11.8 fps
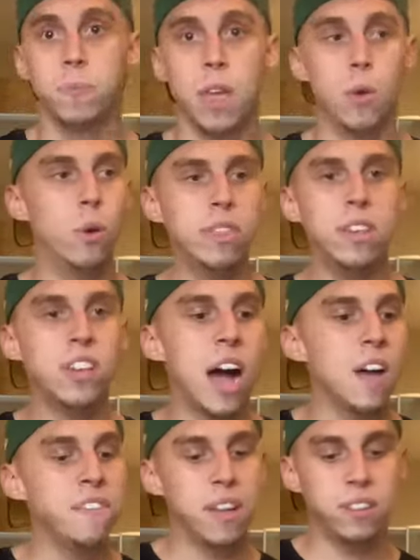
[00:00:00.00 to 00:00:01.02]
And with this
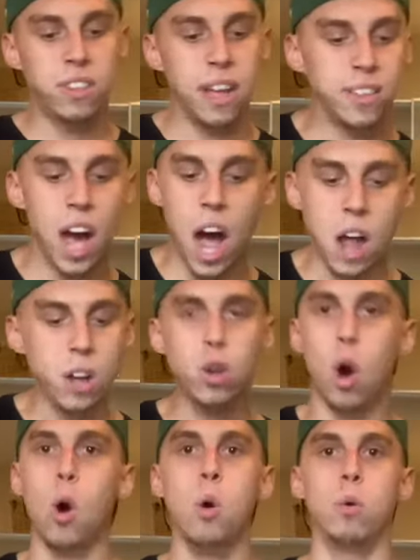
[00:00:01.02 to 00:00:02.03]
offense that's hot and
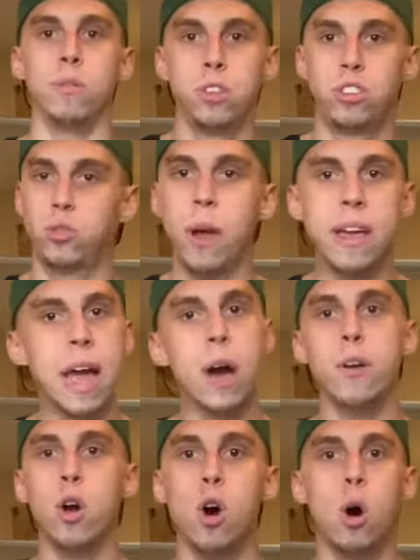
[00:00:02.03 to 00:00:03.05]
cold, strikeout
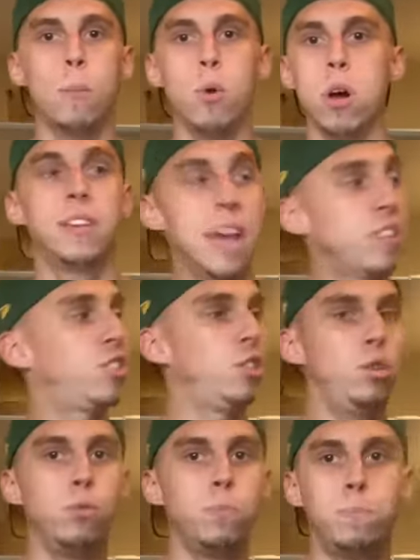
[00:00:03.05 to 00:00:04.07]
or home run, yes,
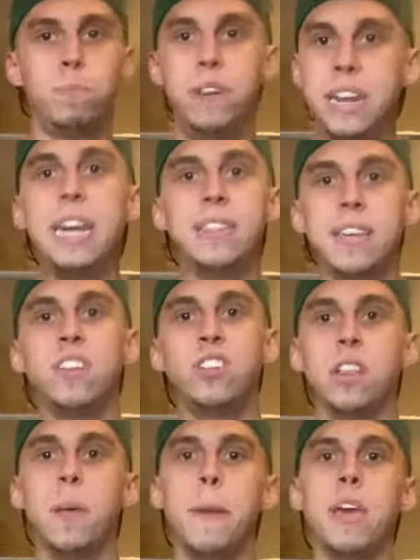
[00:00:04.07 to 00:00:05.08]
you need DJ
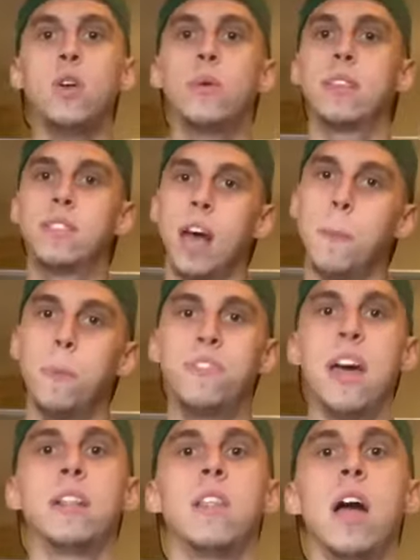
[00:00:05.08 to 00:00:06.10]
LeMahieu at the top of
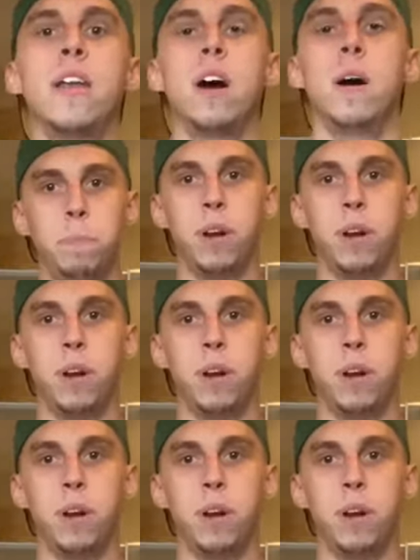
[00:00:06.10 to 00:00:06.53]
that lineup.